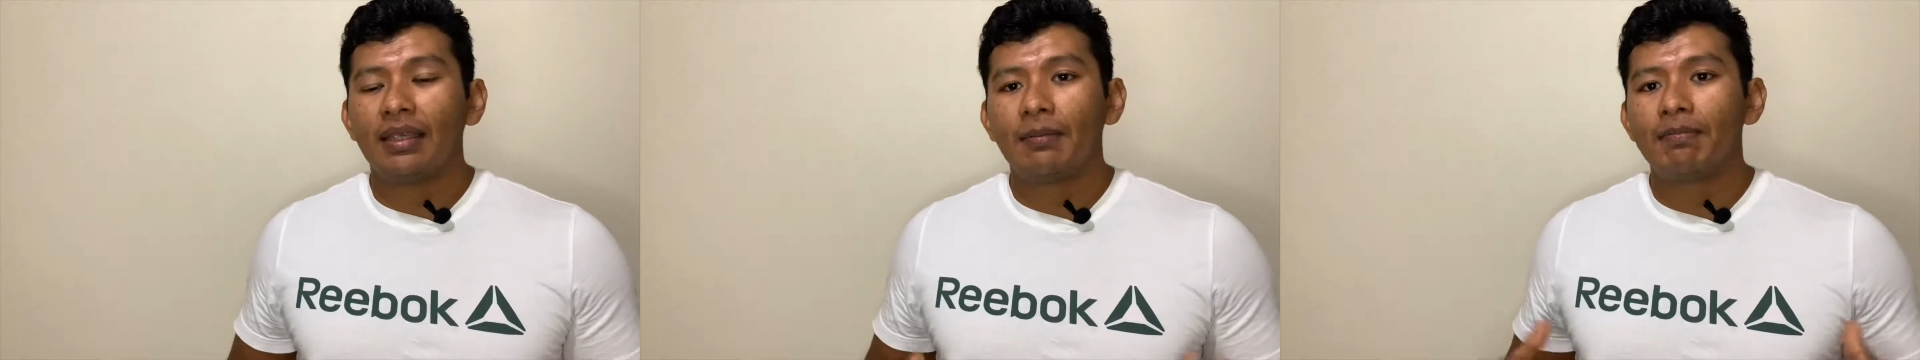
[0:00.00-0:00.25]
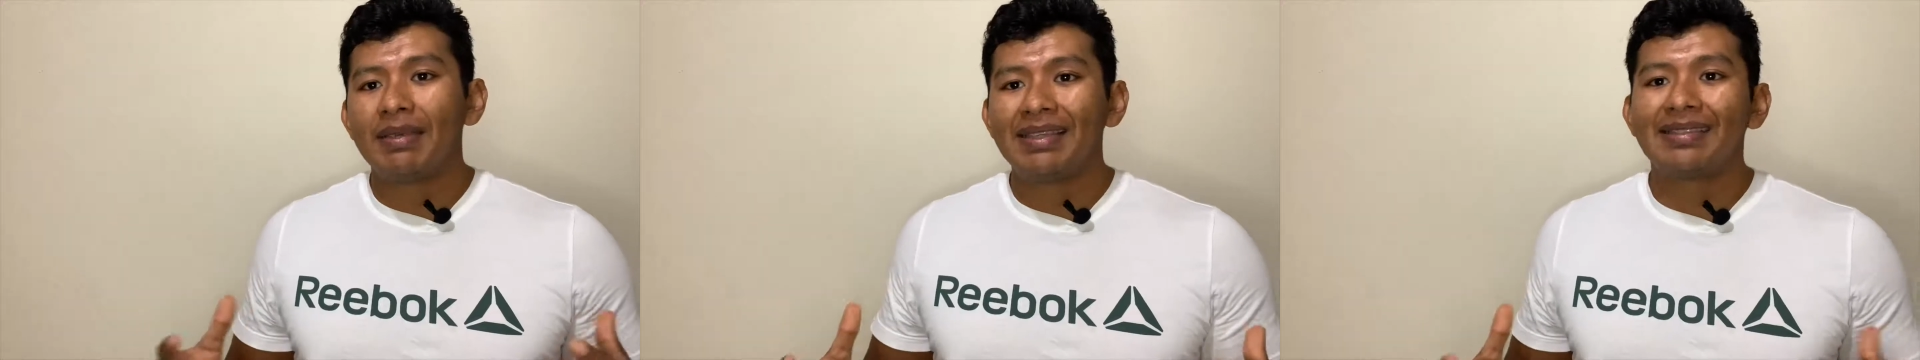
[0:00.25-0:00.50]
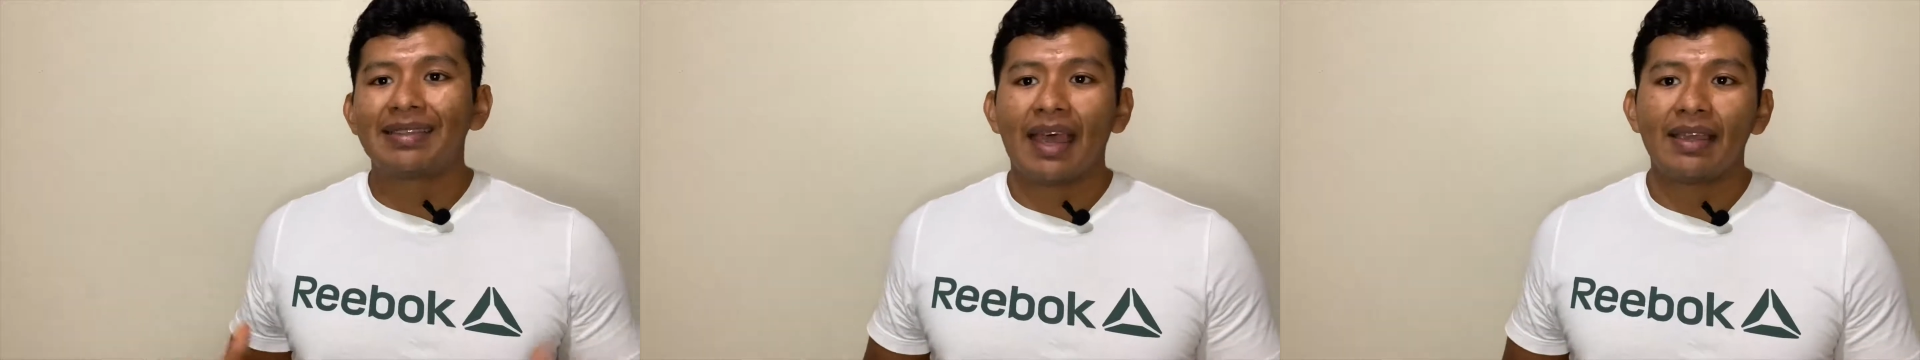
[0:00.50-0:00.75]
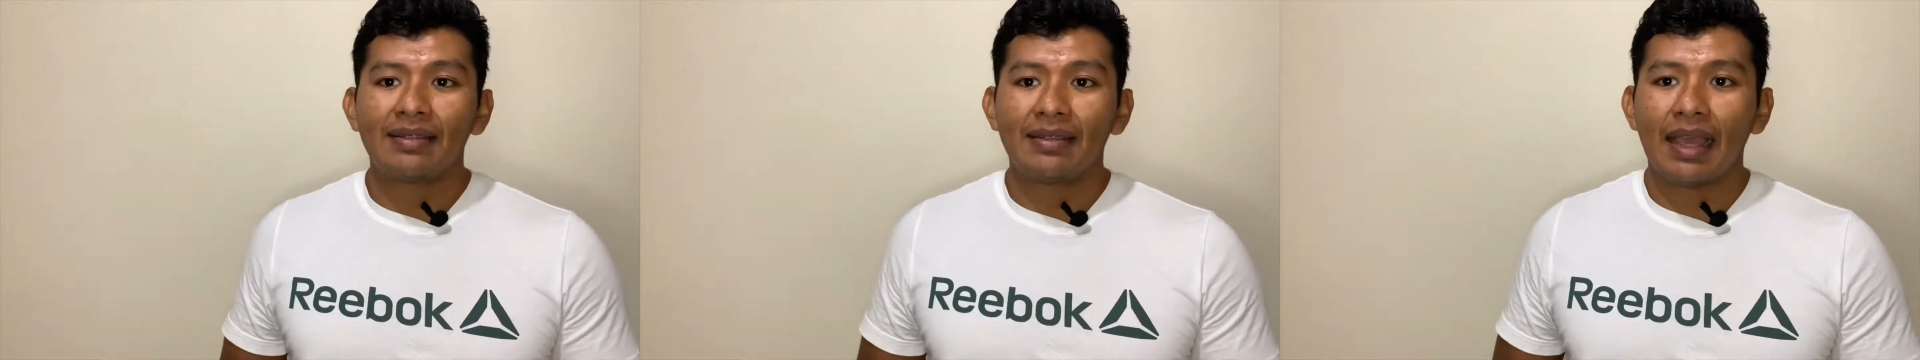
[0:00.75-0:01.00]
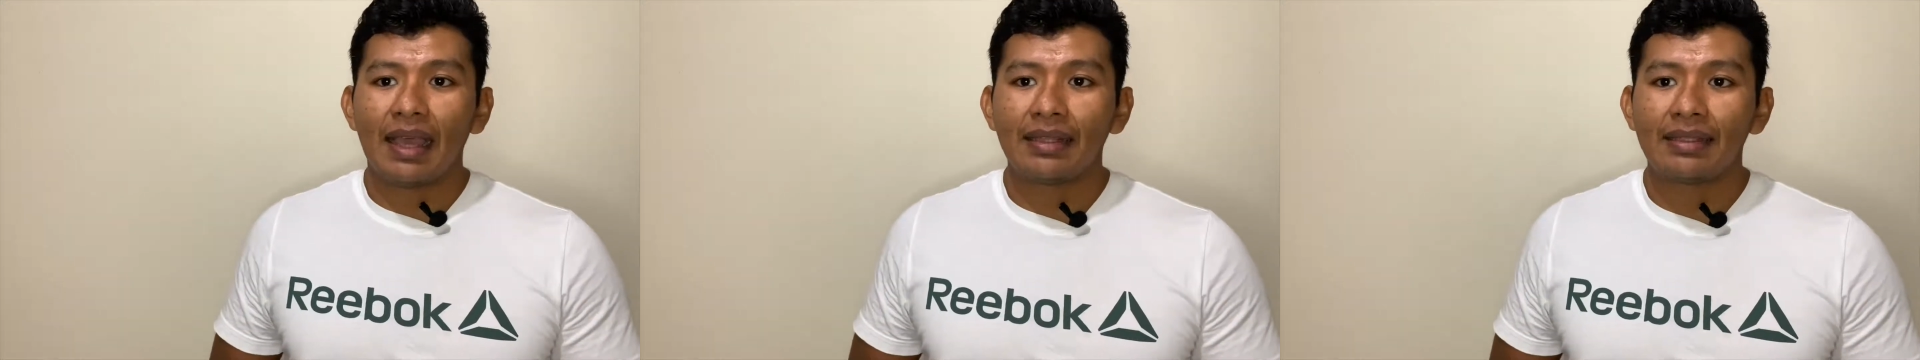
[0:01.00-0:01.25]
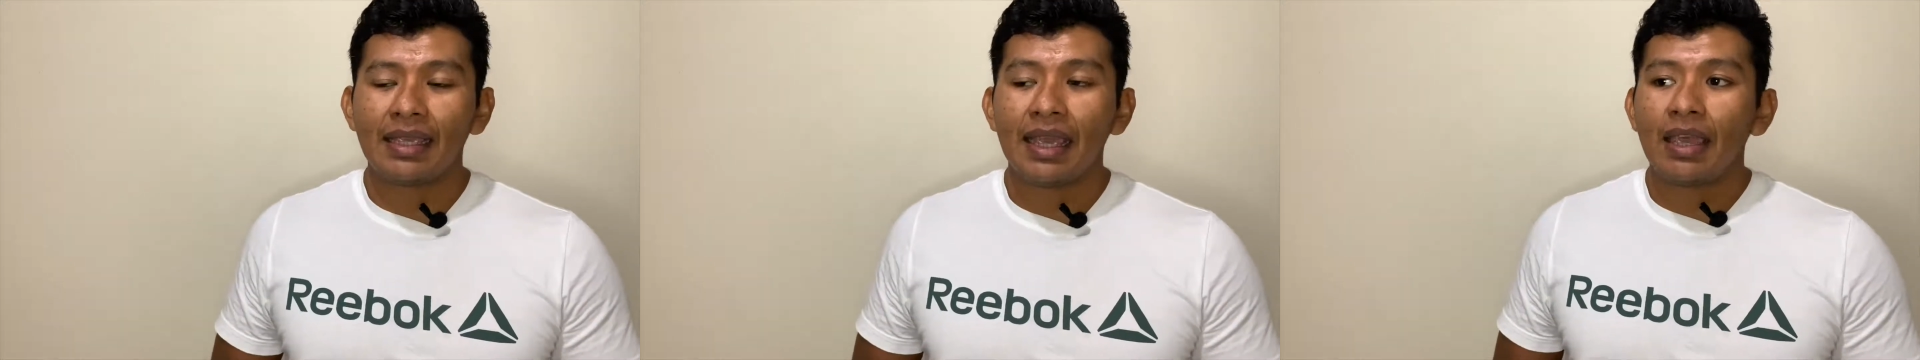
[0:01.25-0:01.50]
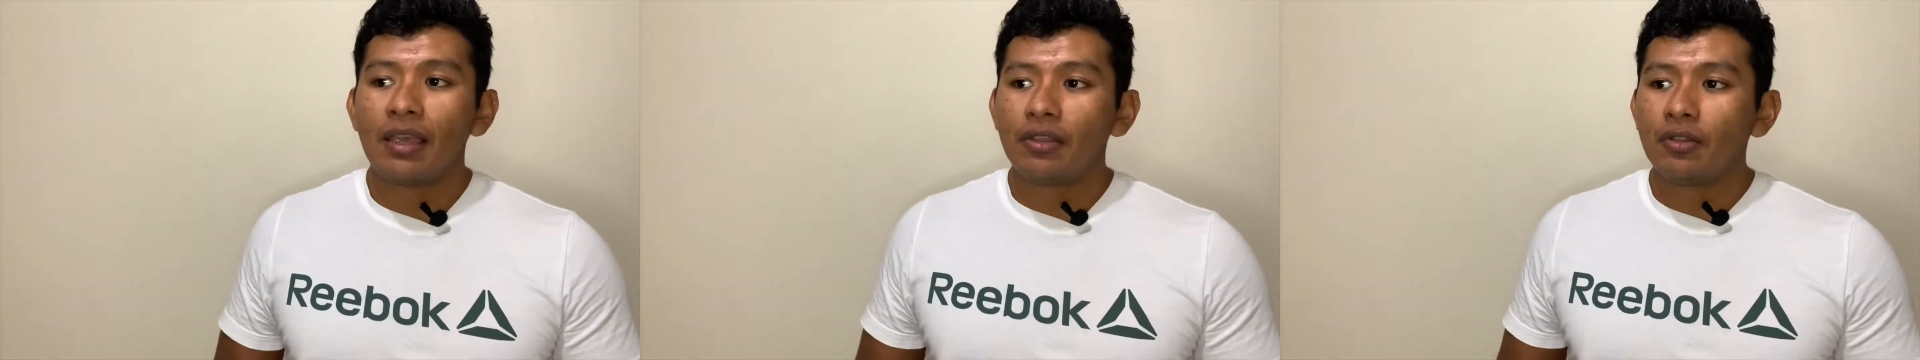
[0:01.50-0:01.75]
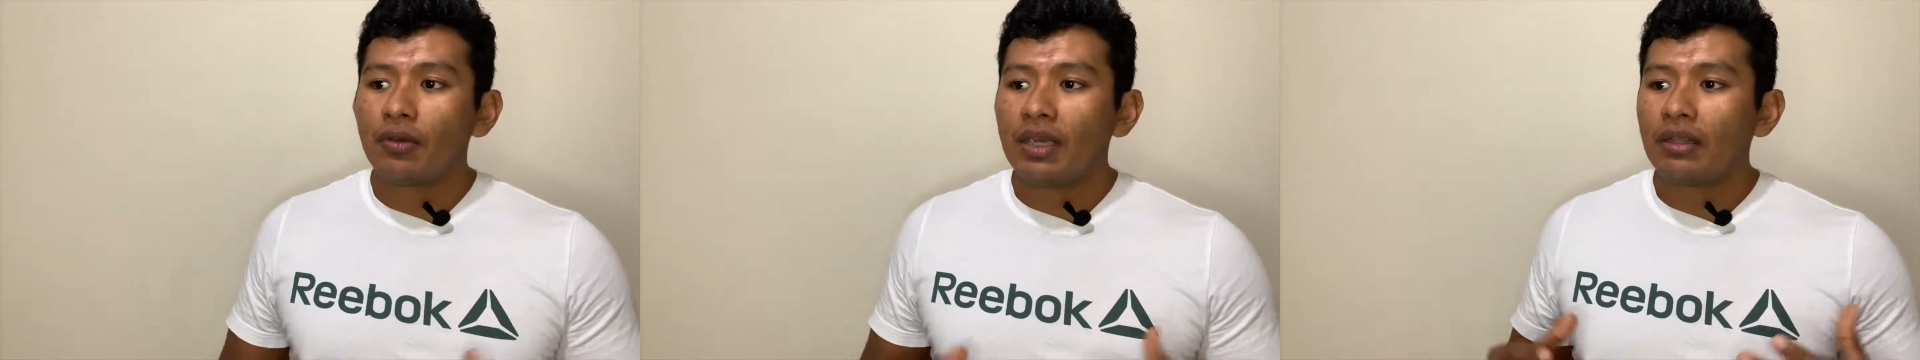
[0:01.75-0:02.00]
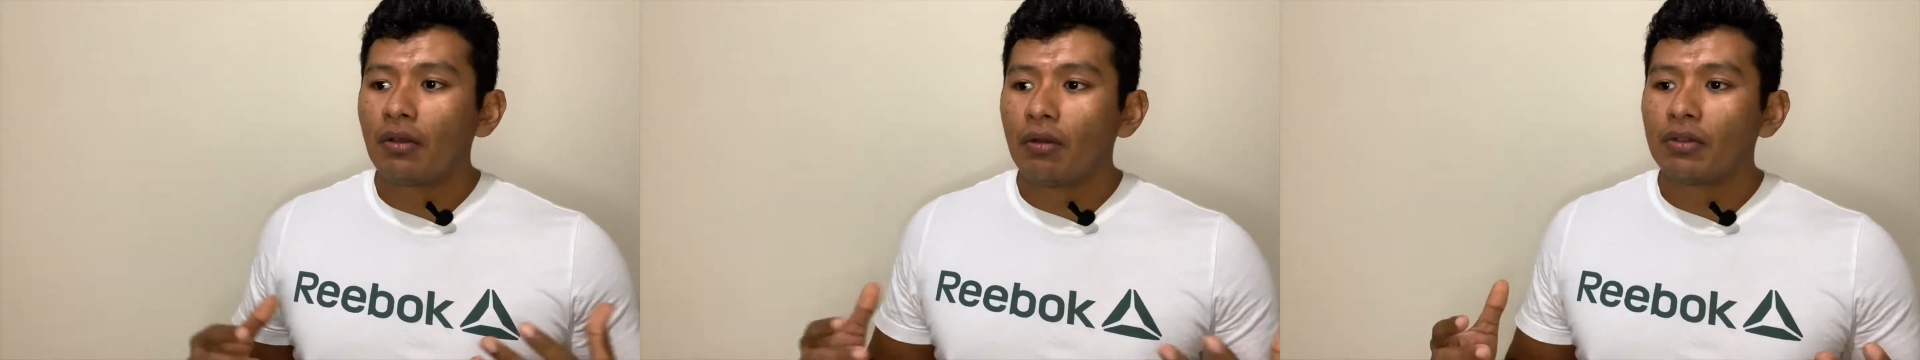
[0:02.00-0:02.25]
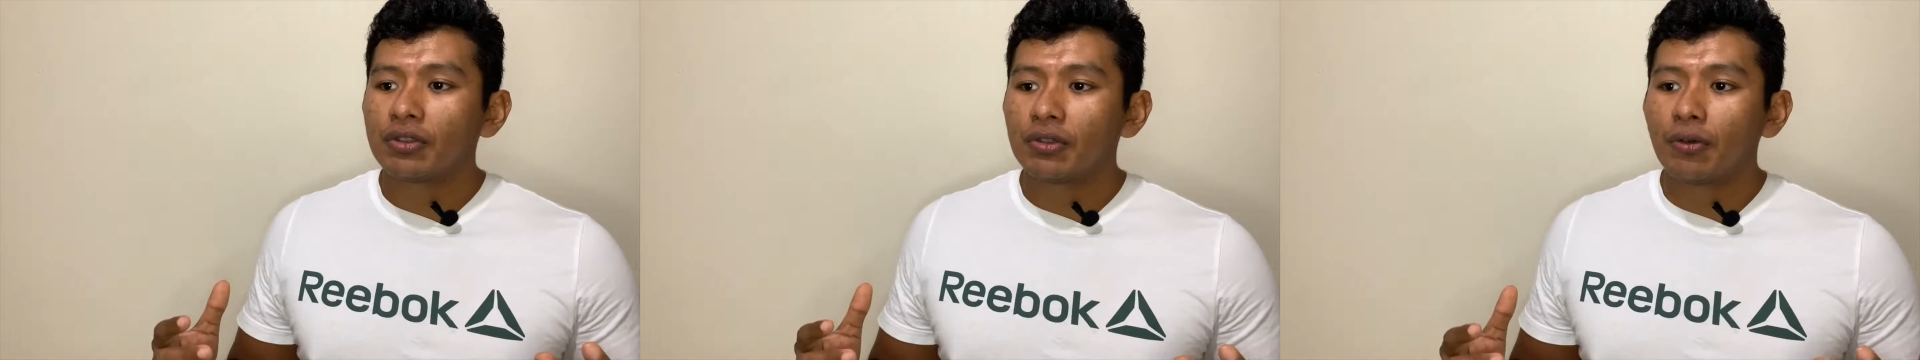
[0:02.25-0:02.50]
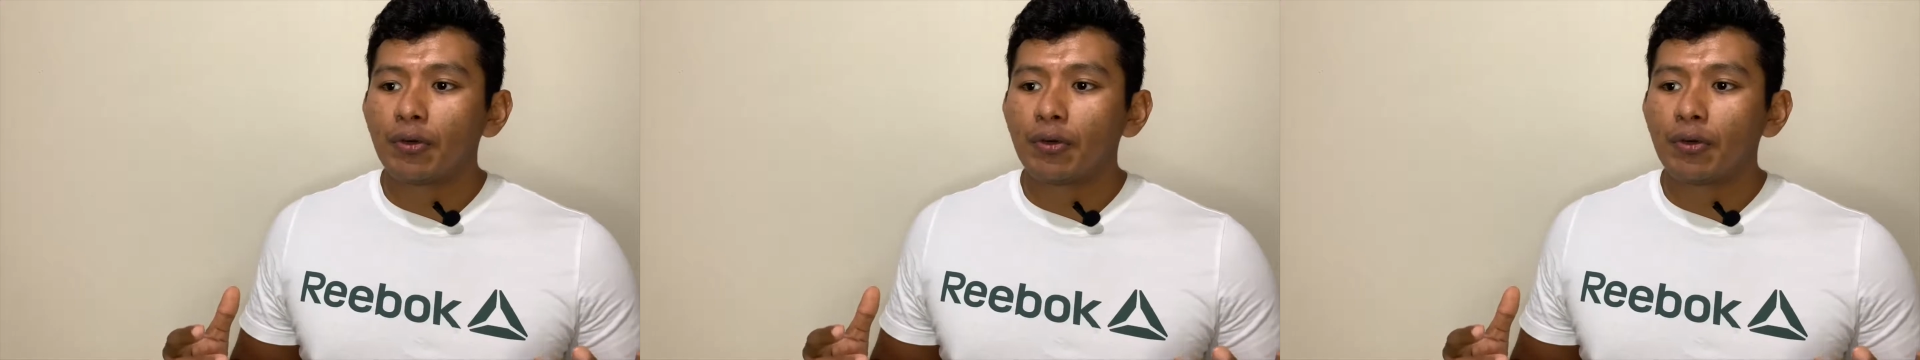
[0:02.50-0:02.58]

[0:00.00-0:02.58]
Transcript: besides that, you can also